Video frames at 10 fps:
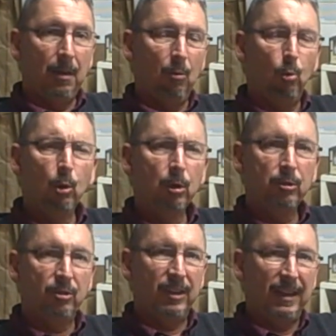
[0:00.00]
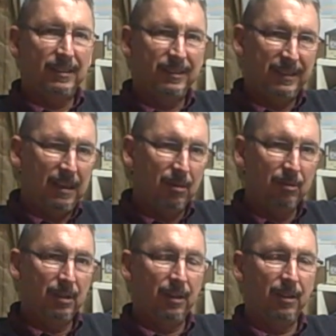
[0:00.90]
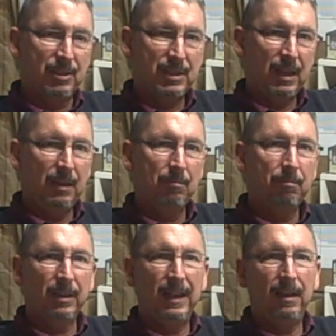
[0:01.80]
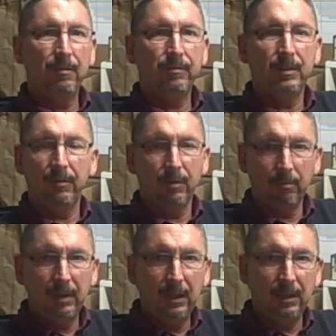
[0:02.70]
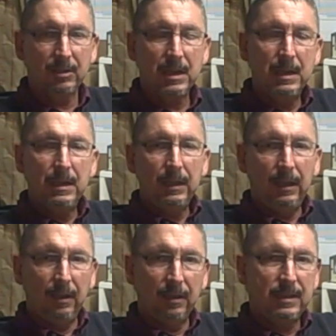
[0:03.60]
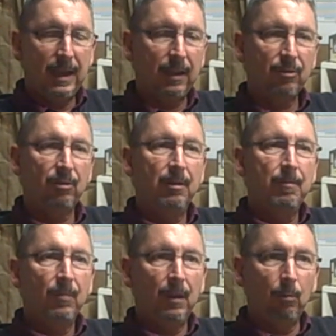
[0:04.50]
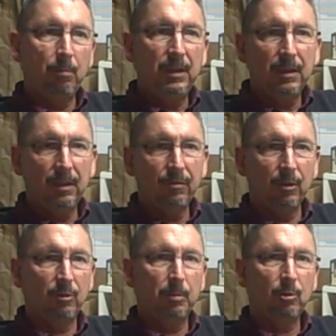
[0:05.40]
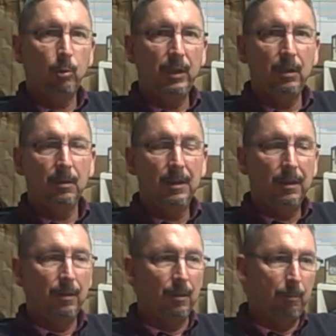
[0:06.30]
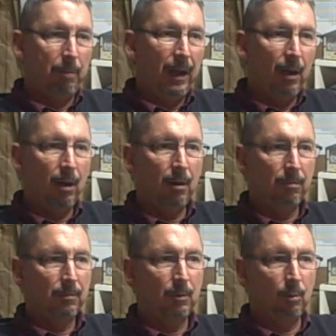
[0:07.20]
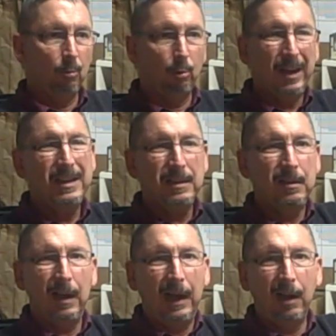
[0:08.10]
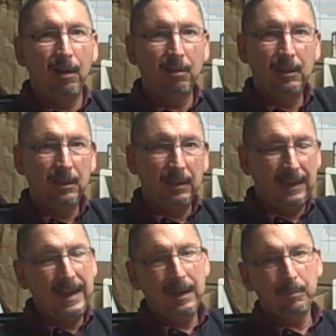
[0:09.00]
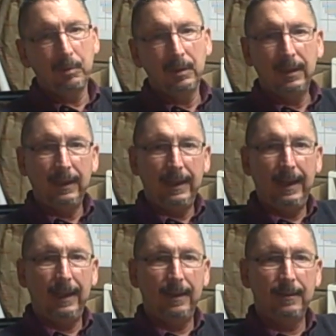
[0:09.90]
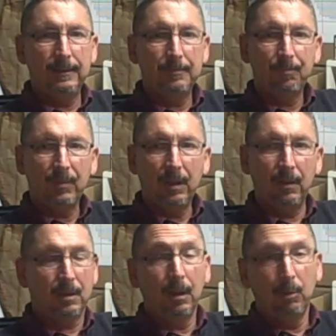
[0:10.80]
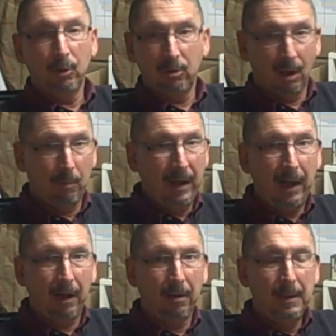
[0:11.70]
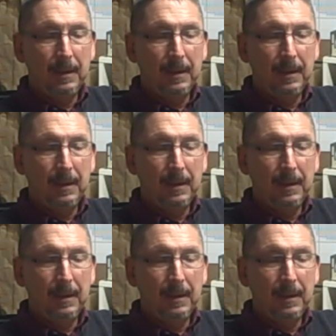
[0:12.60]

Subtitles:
Words that sound the same but have different meanings. In the text, there would be a difference between the bear raided our camp and the cupboards are bare.